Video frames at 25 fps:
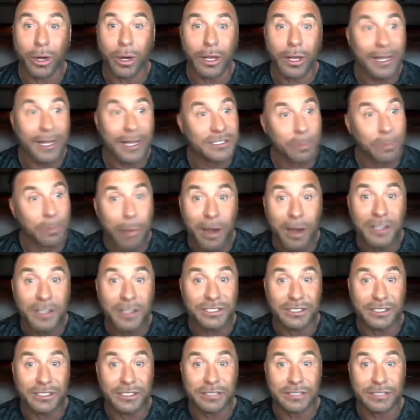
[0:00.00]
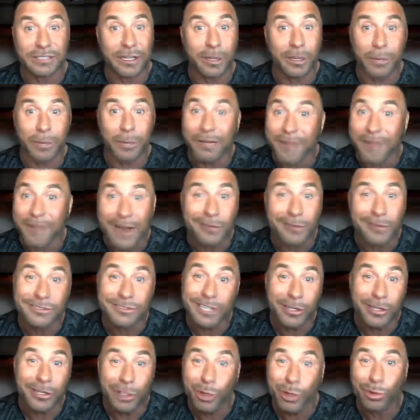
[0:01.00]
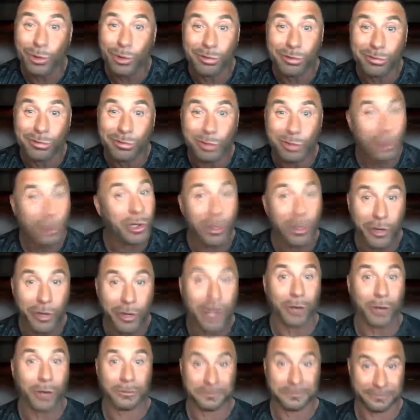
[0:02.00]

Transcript: It's embarrassing to tell, but if I don't tell you, you don't know.